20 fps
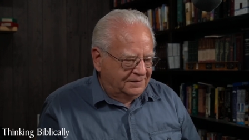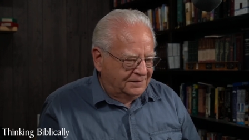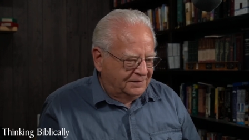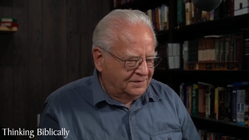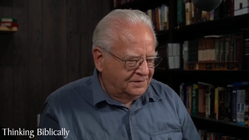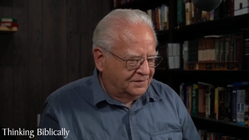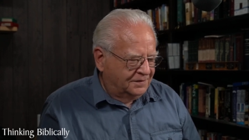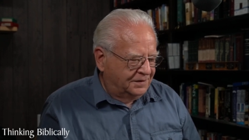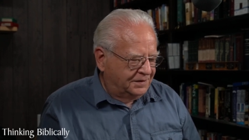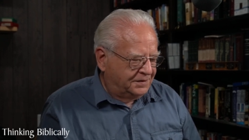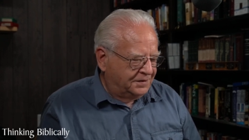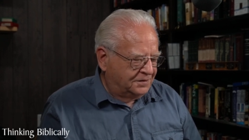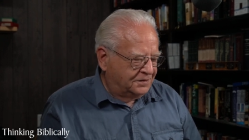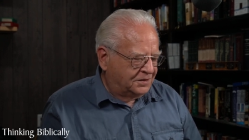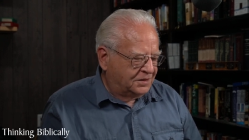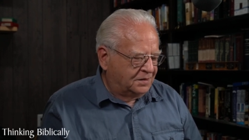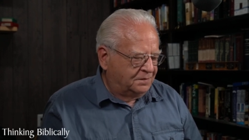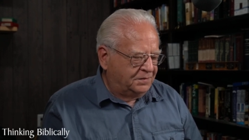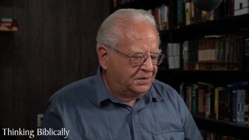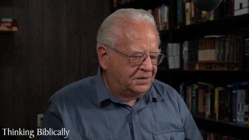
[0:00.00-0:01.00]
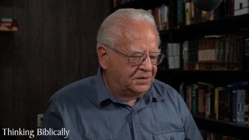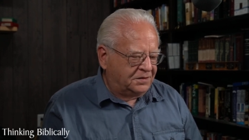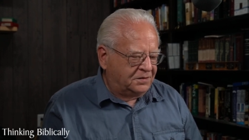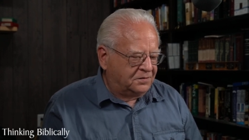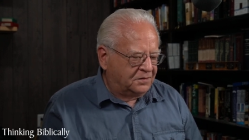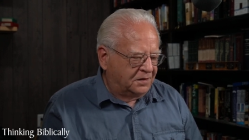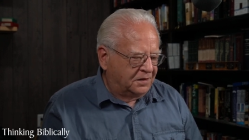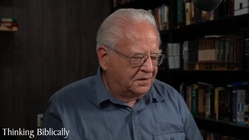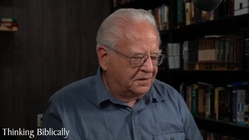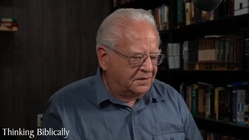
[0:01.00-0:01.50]
or until some
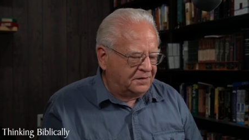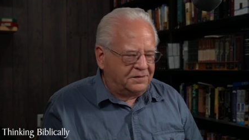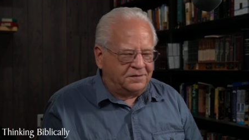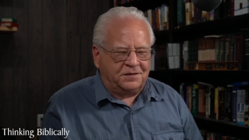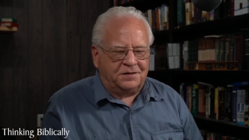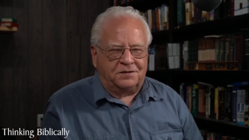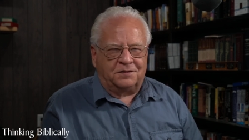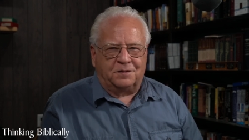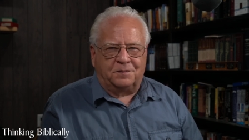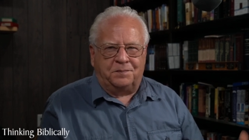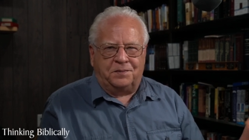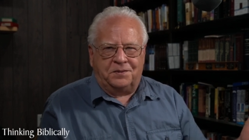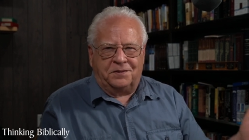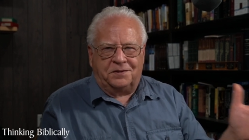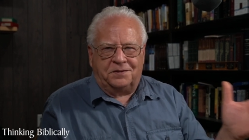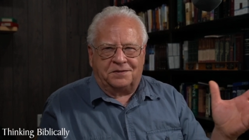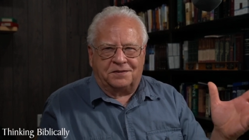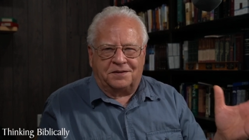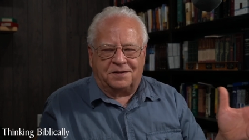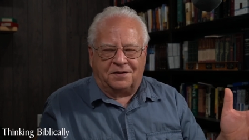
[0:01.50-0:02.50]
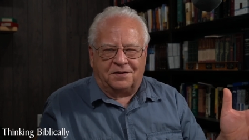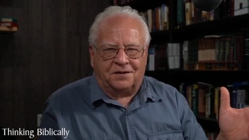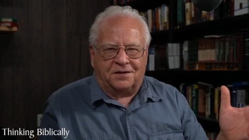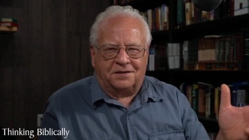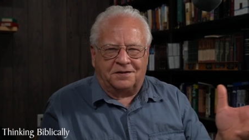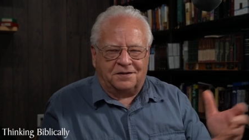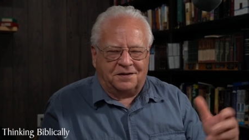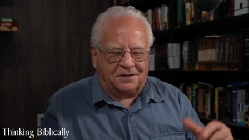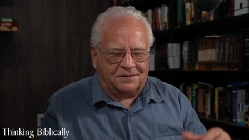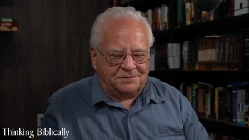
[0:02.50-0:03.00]
disgruntled, until the imperial guard
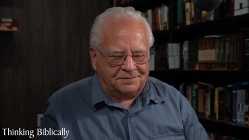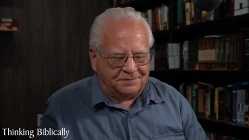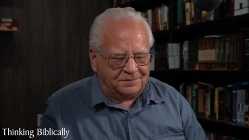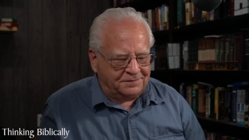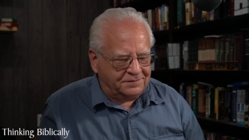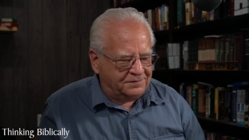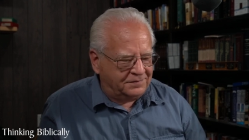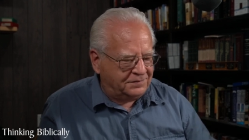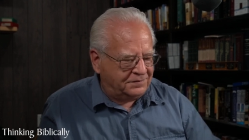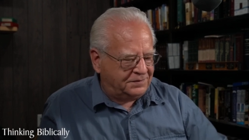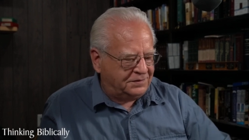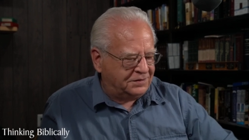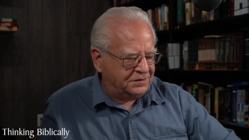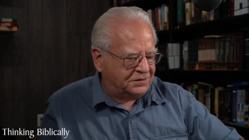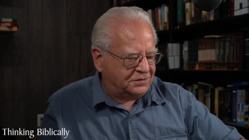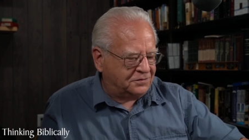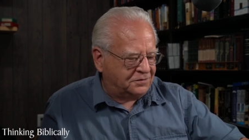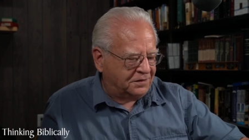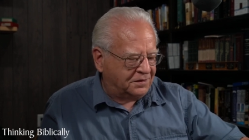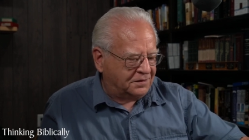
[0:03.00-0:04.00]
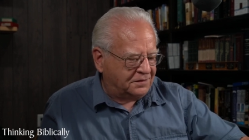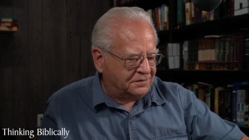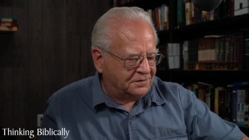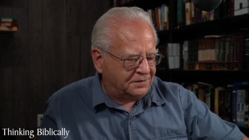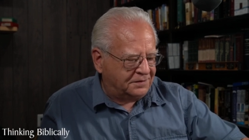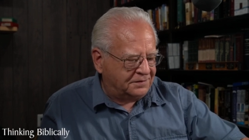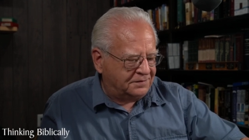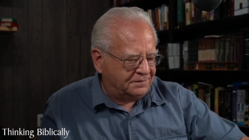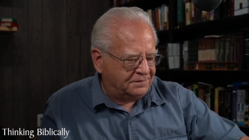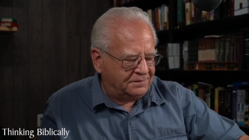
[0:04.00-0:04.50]
got disgruntled
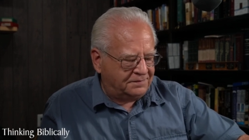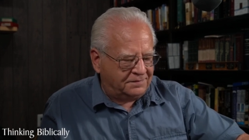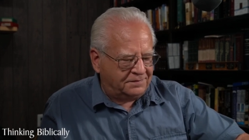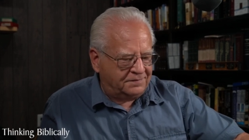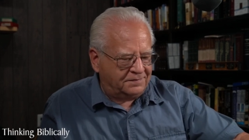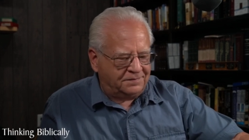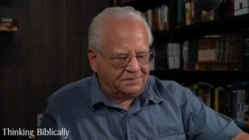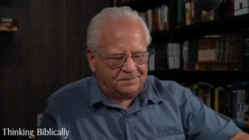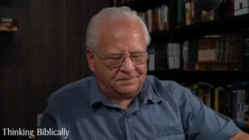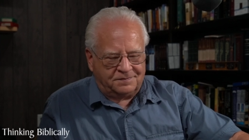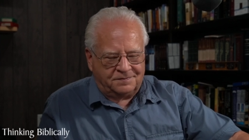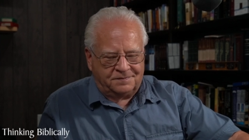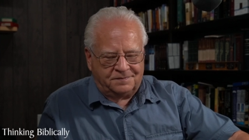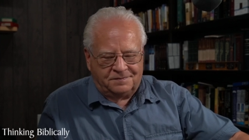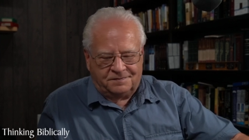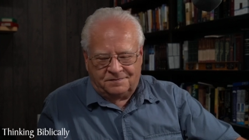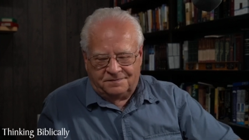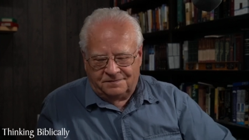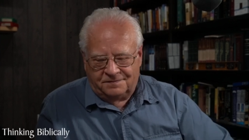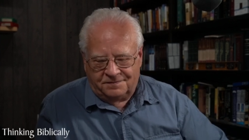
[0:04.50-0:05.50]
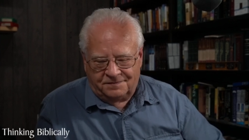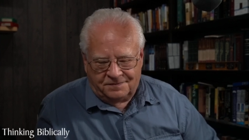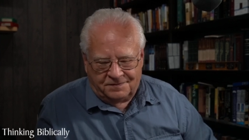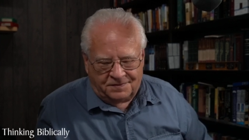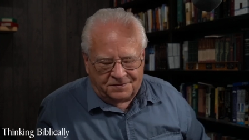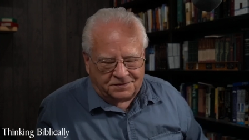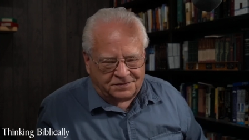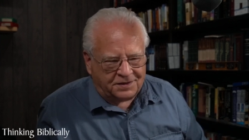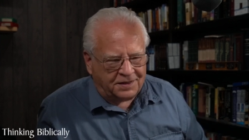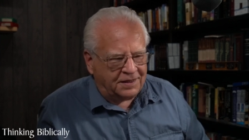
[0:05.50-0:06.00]
and
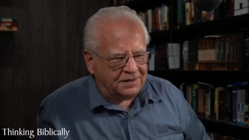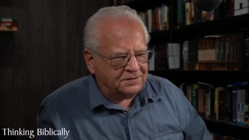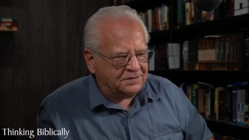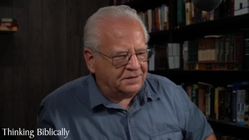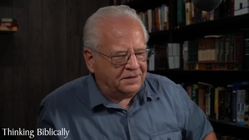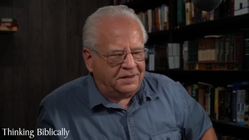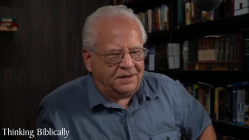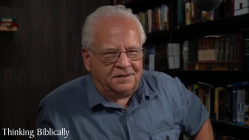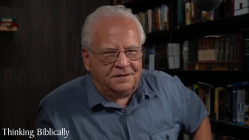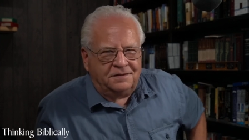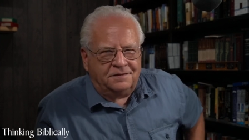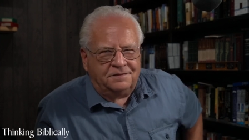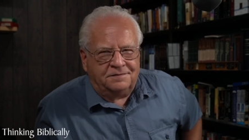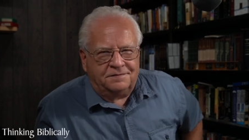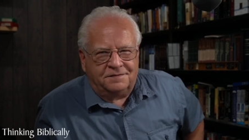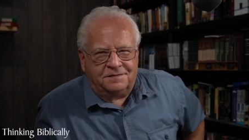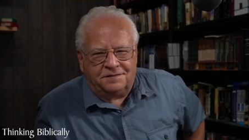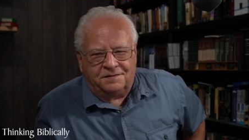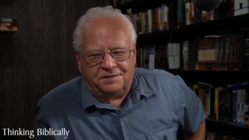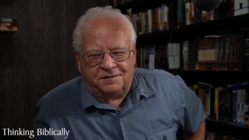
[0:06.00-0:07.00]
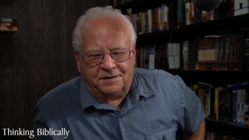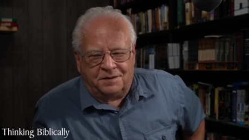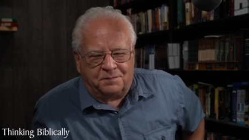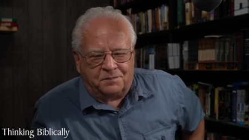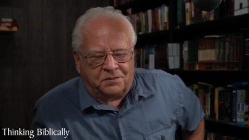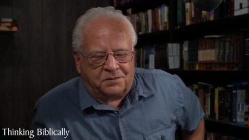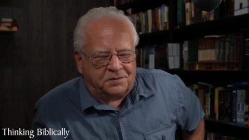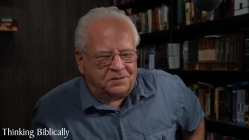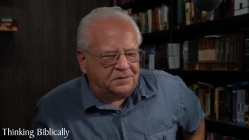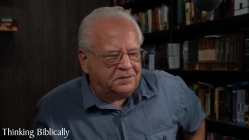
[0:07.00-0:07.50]
assassinated the
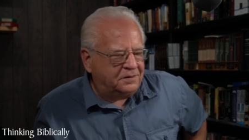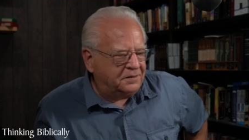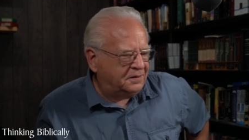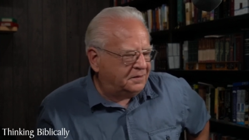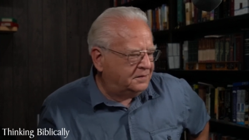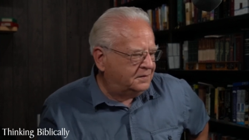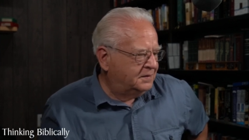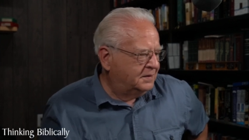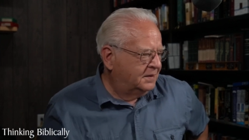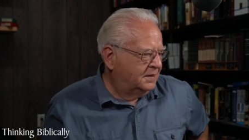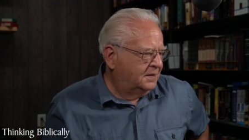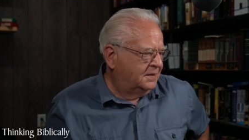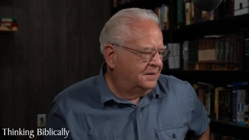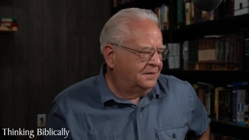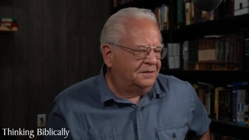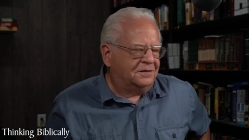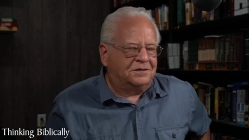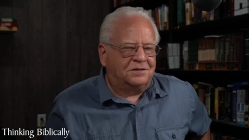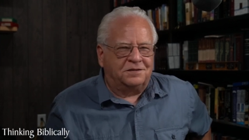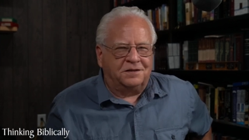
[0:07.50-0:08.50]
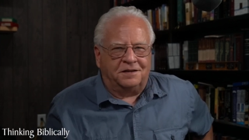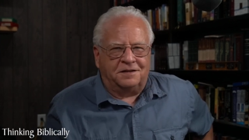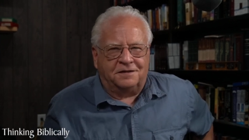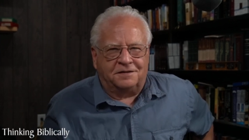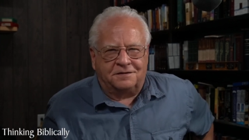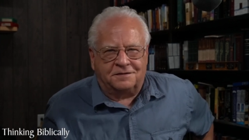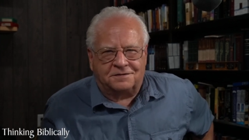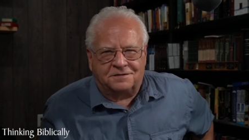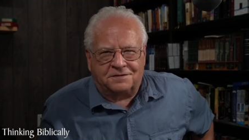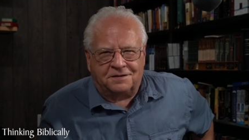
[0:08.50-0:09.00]
emperor. The Senate
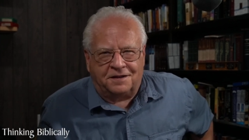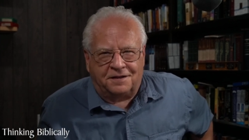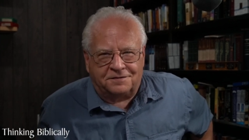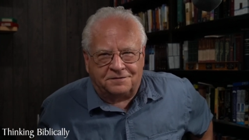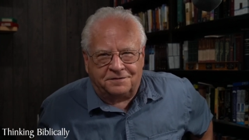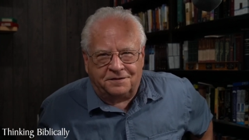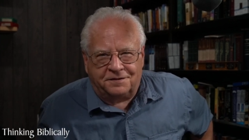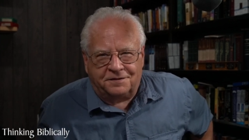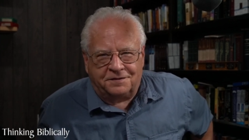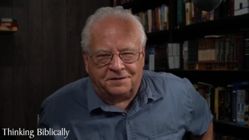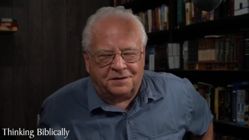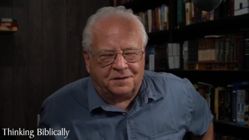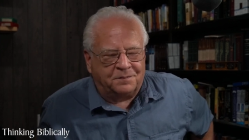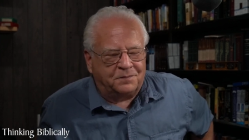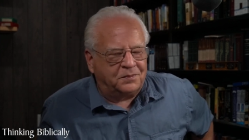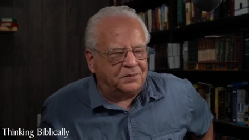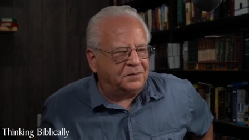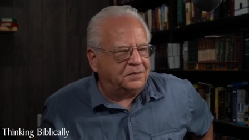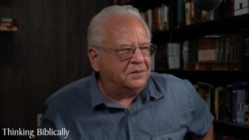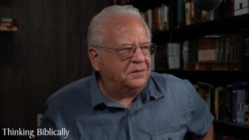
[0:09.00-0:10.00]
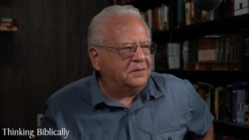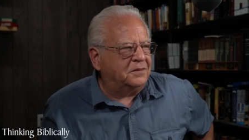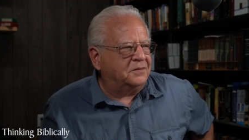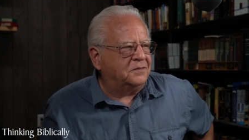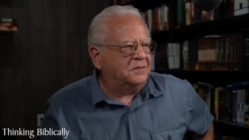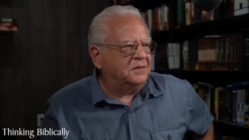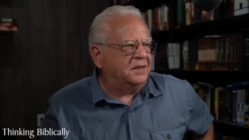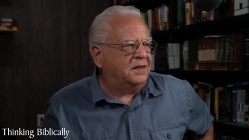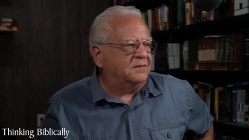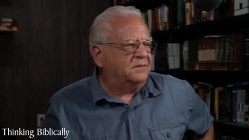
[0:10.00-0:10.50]
assassinated the emperor or
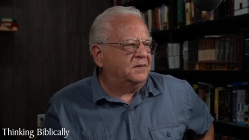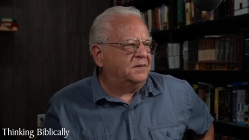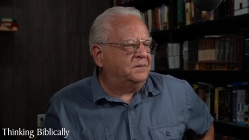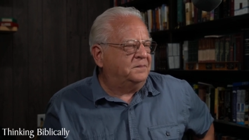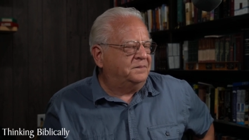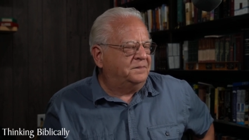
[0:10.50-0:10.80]
whatever.